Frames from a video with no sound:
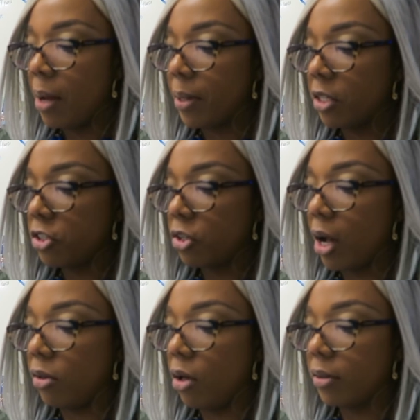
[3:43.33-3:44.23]
I'm not sure
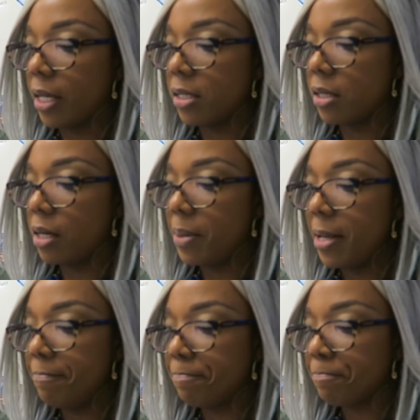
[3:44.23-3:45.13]
how long that's gonna
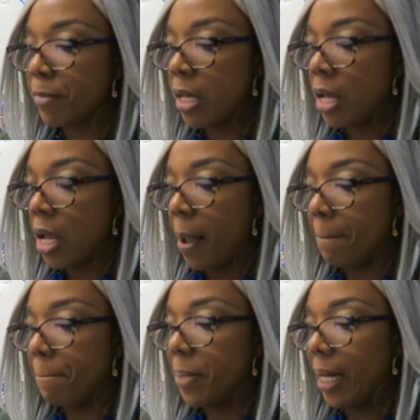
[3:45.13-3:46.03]
be,
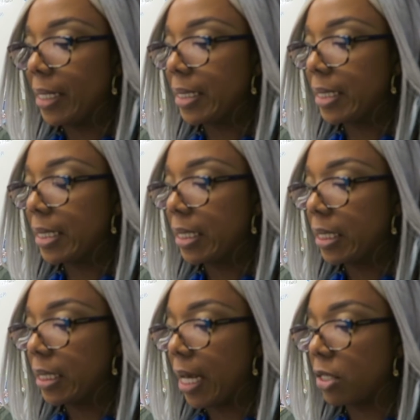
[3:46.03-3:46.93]
but
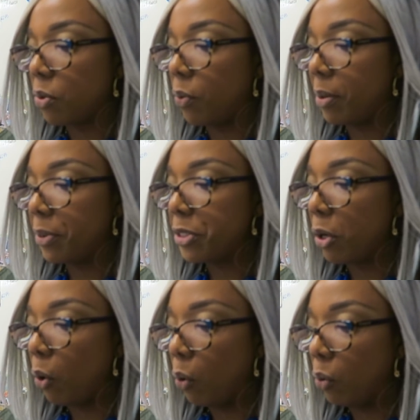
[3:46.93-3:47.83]
that's what we were
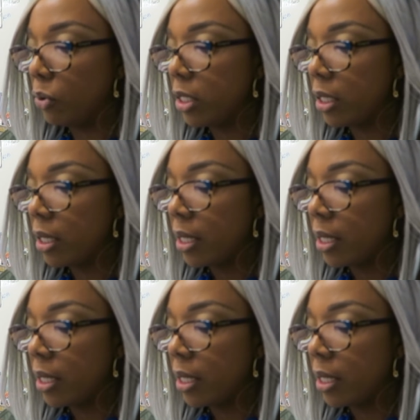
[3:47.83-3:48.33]
told.